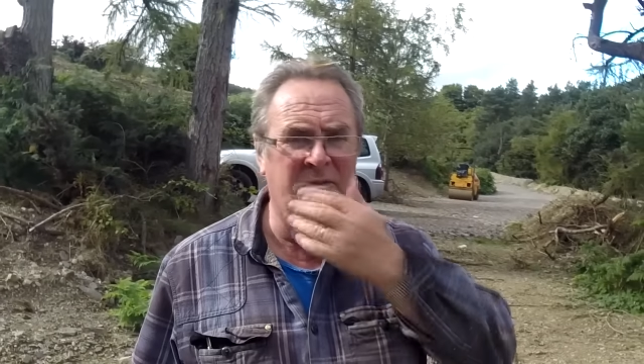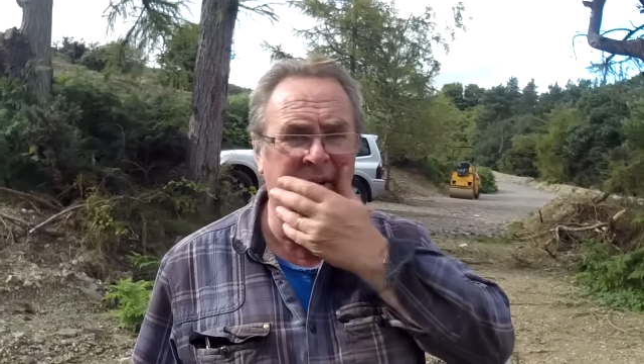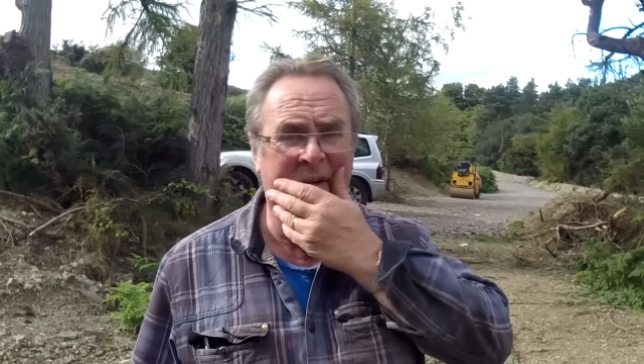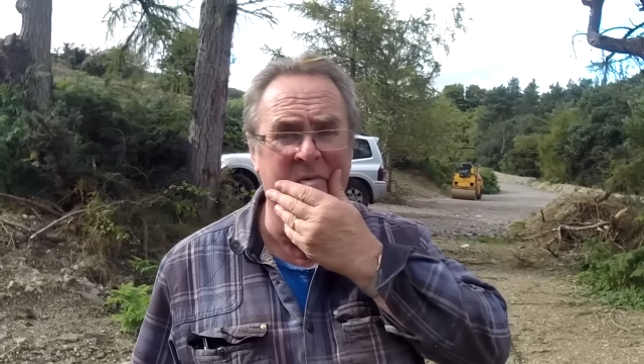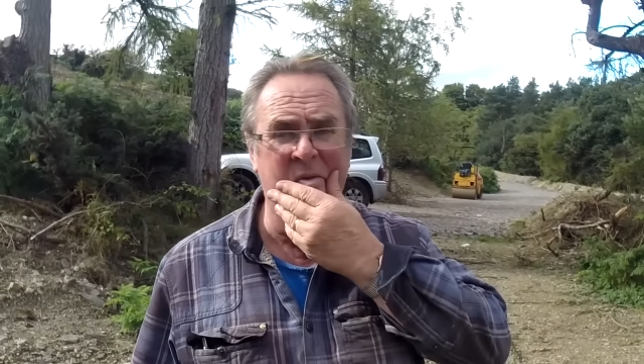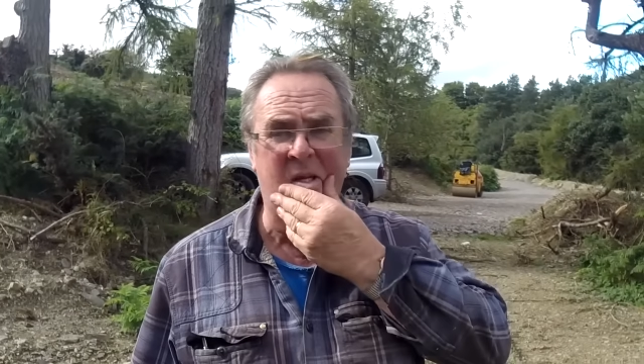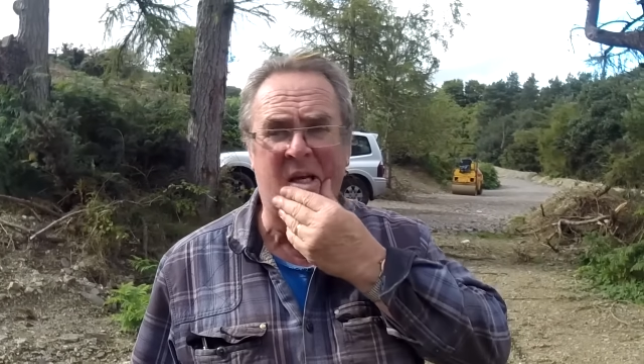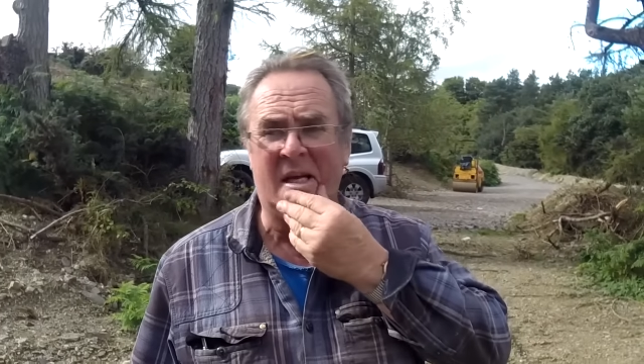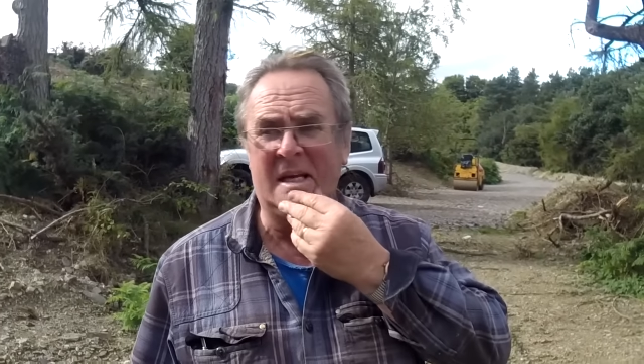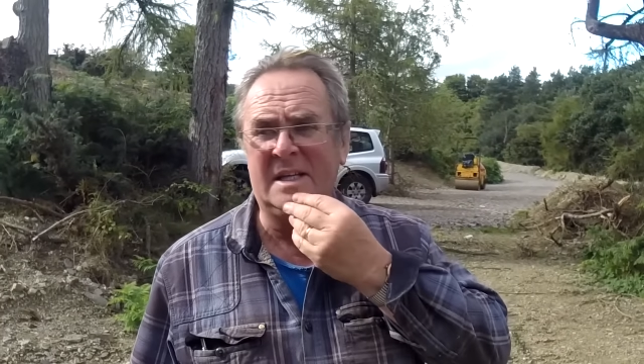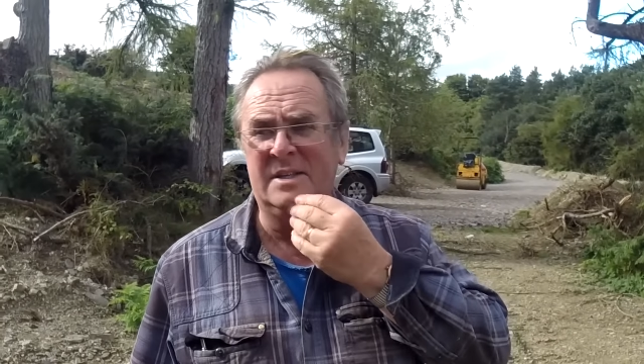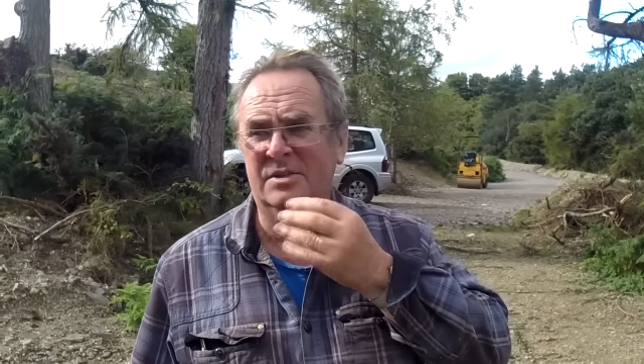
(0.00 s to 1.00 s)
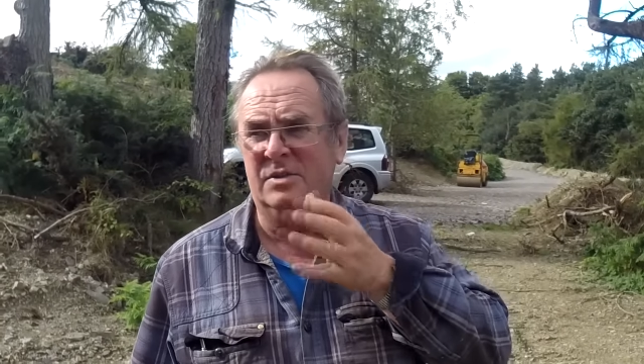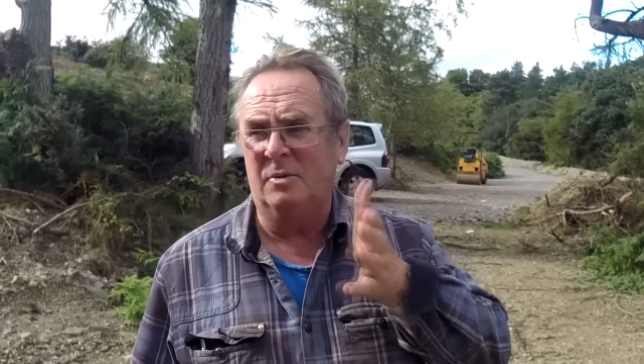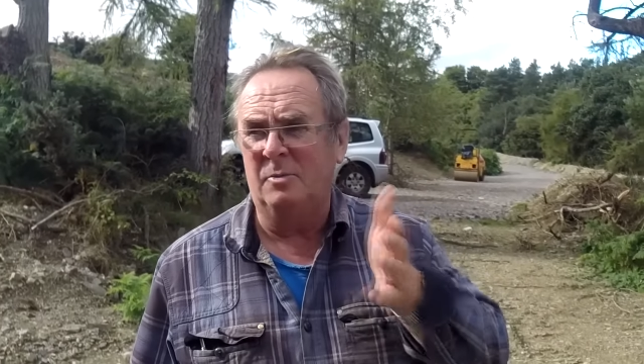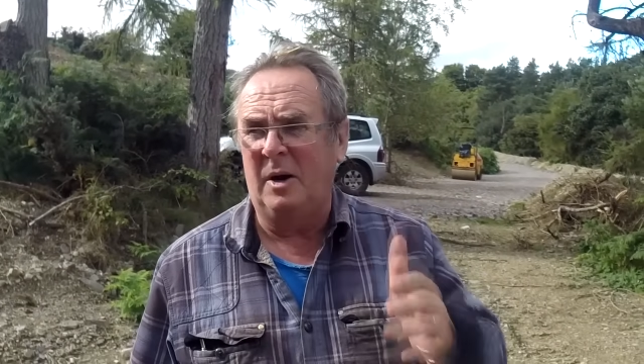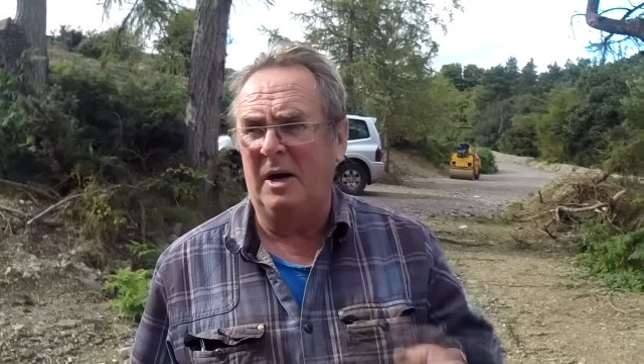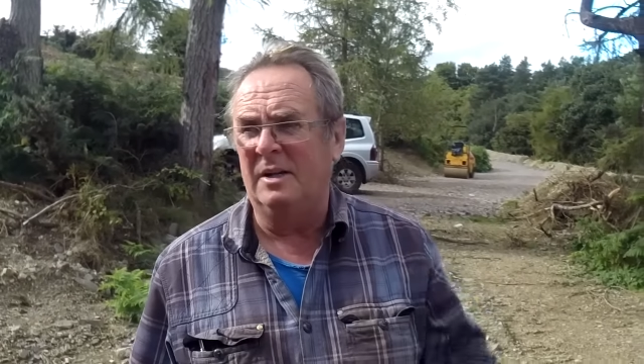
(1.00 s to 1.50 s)
I found a
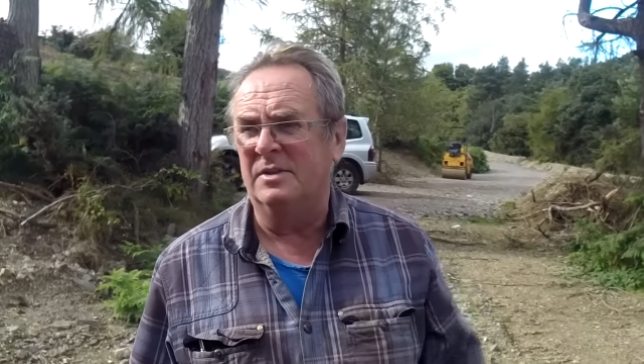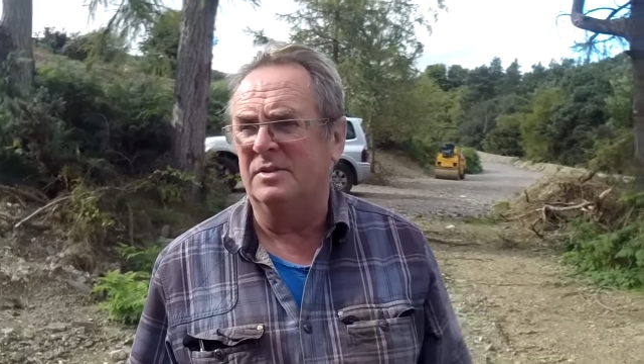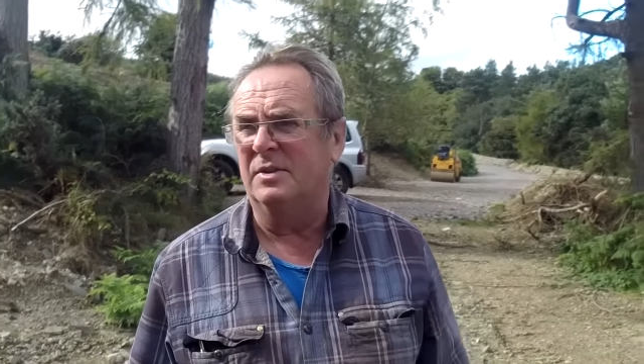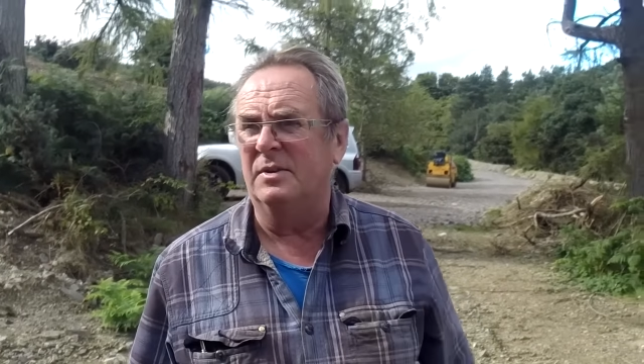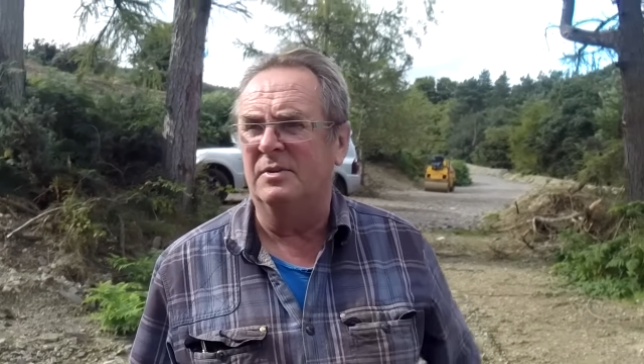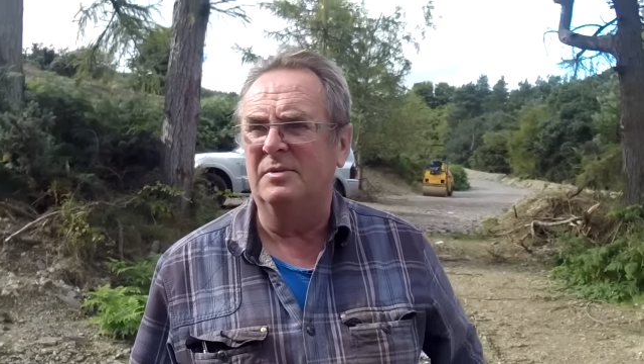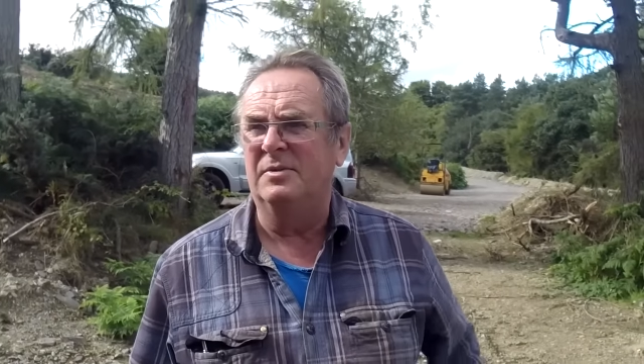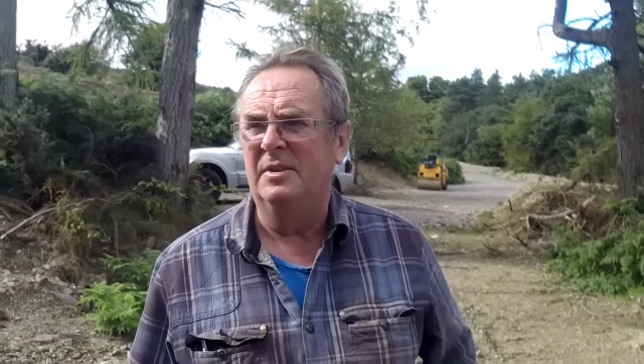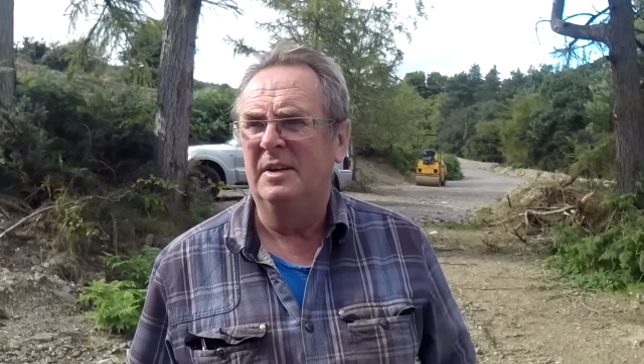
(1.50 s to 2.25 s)
stockpile of stuff